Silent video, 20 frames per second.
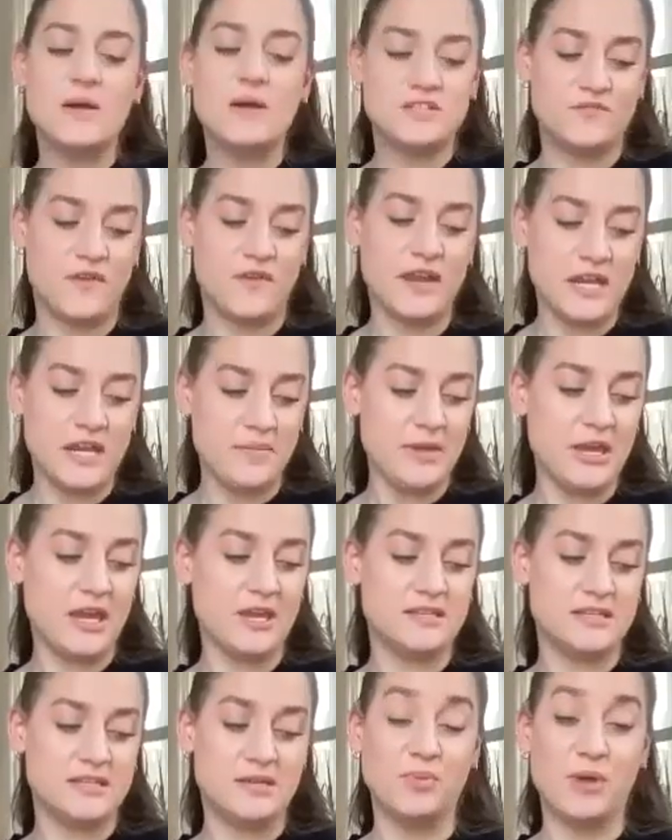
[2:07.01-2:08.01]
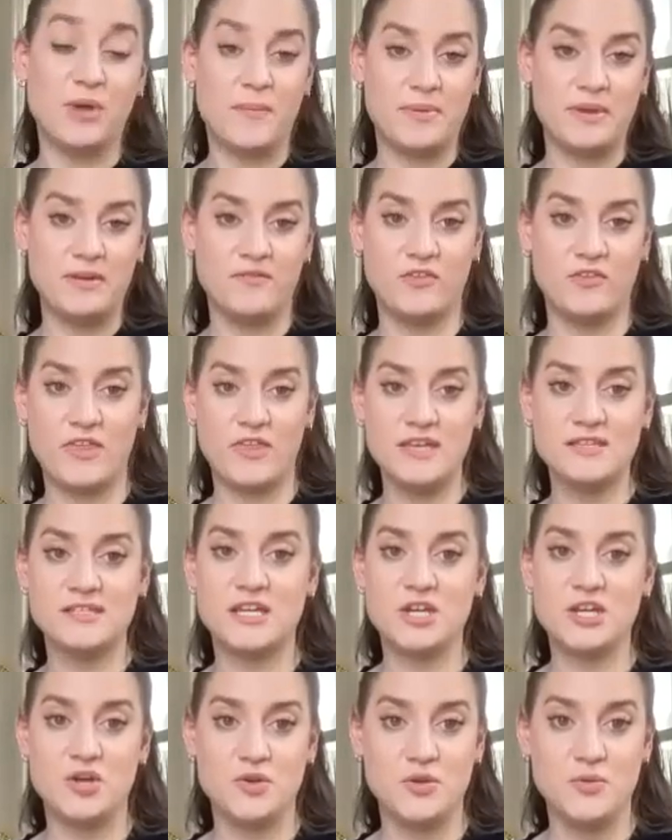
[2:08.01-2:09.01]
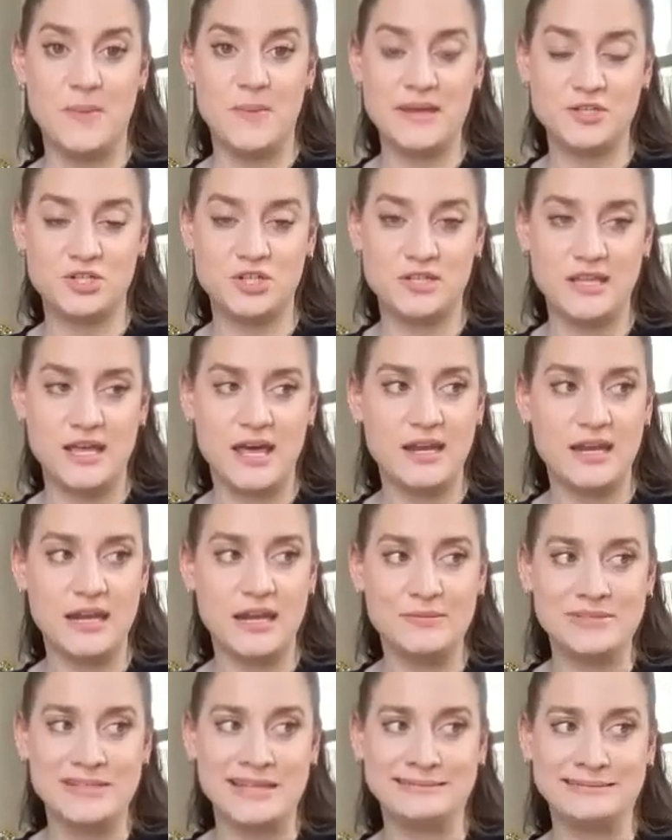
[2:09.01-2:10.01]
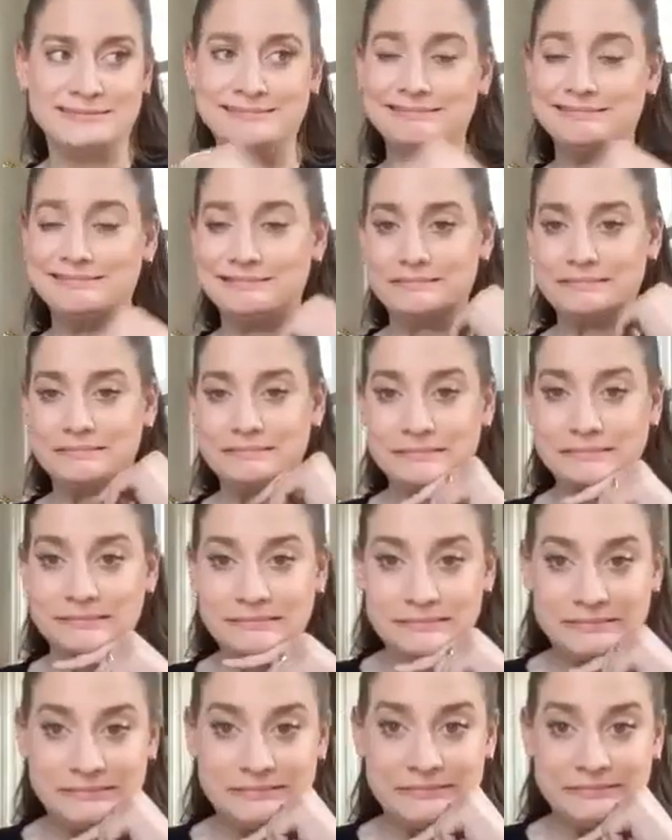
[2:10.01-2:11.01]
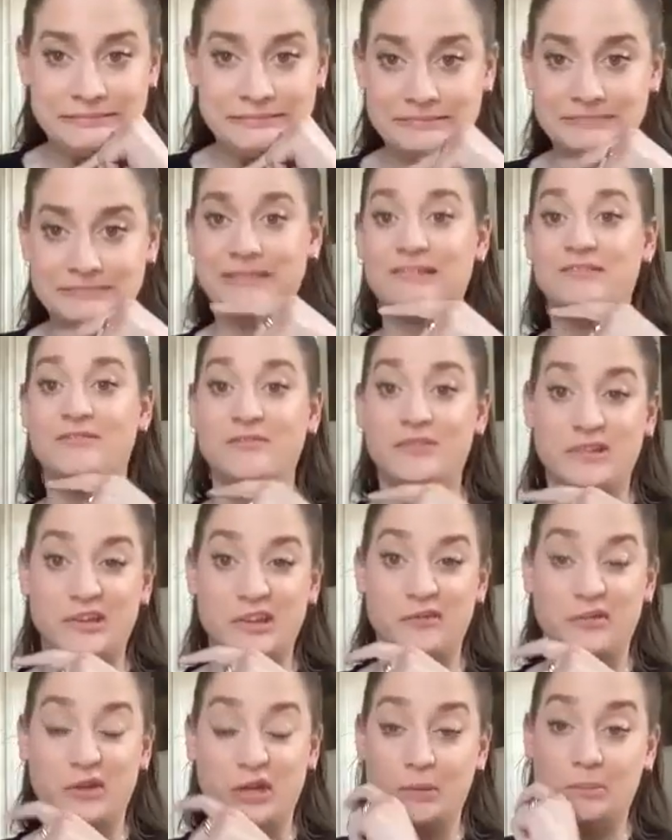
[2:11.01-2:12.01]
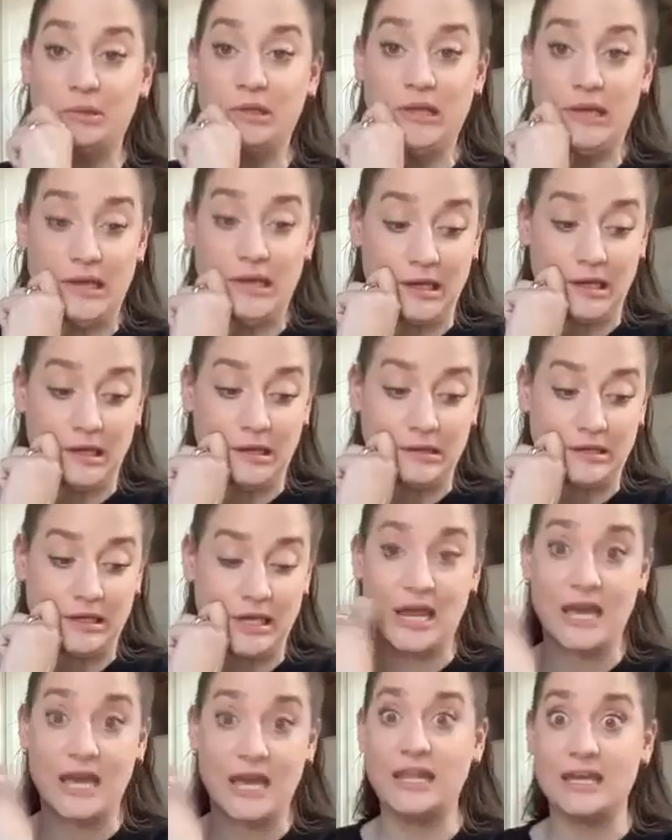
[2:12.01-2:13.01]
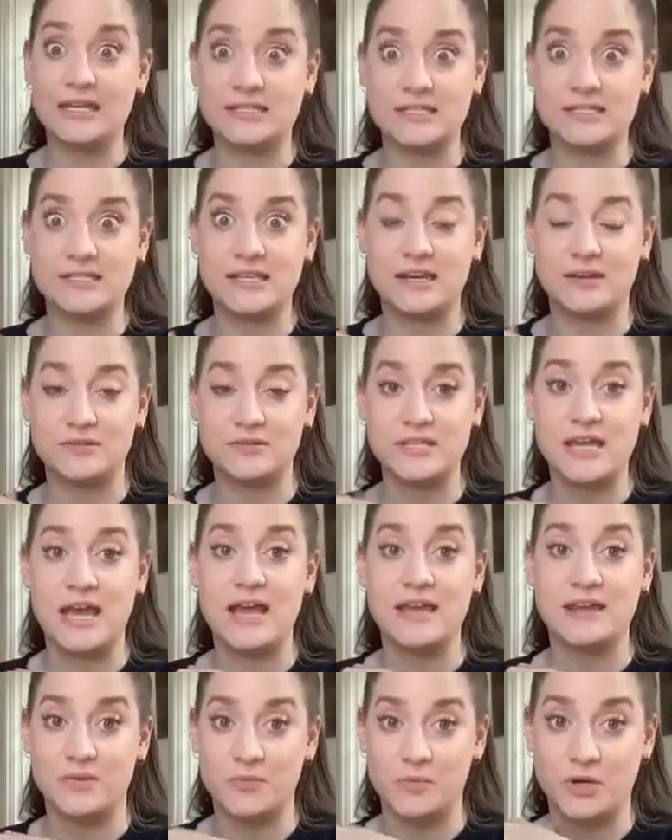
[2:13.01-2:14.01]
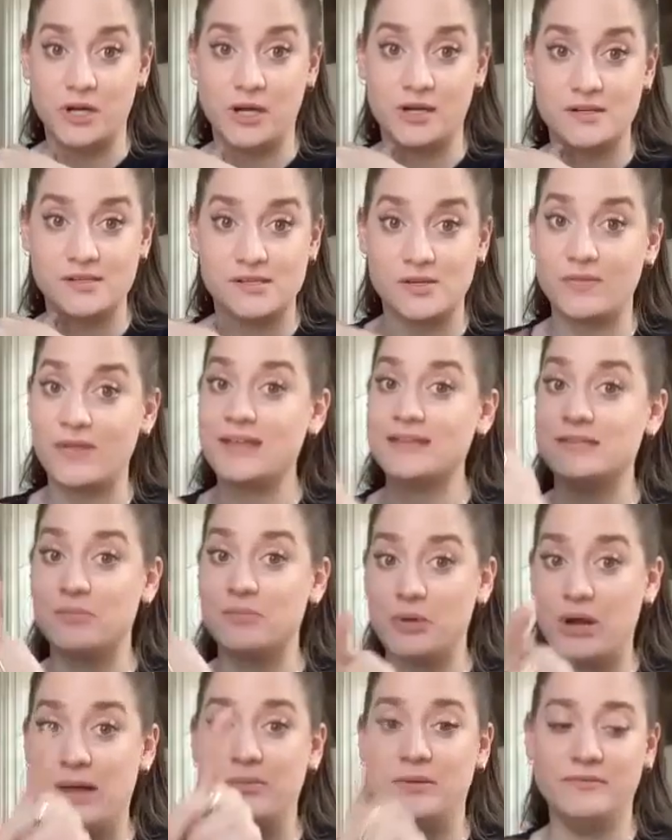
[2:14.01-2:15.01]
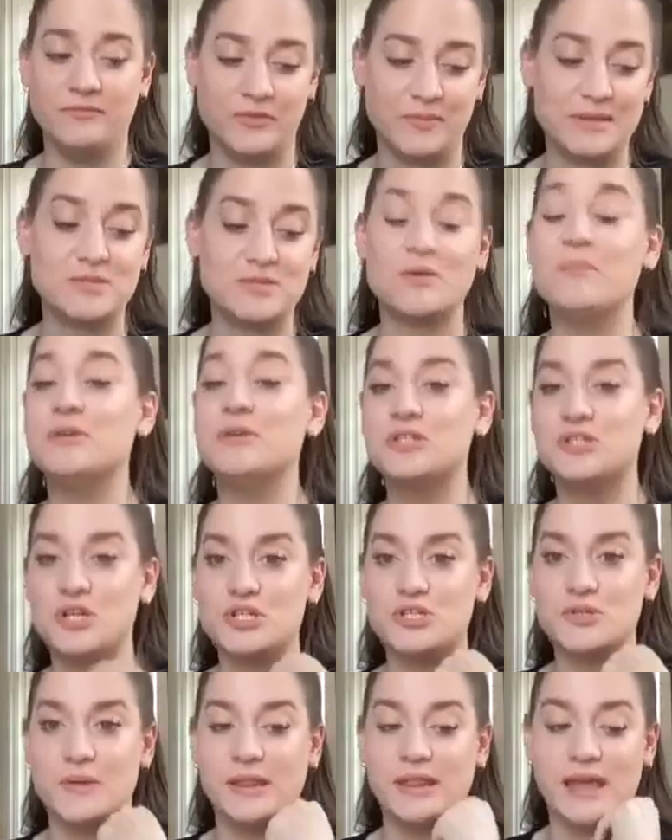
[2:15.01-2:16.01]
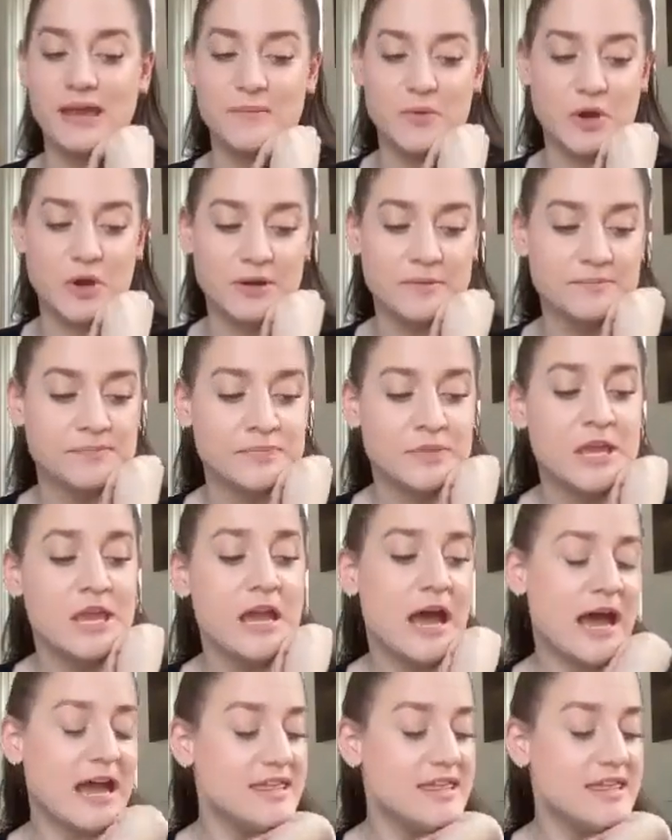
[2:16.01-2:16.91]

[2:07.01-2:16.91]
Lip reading: it's funny because in prepping for this, I know you mentioned that, and I was like, ooh, I don't really reapply. And I like to sit outside and work. So that's a problem for me. So I'm going to start doing that more.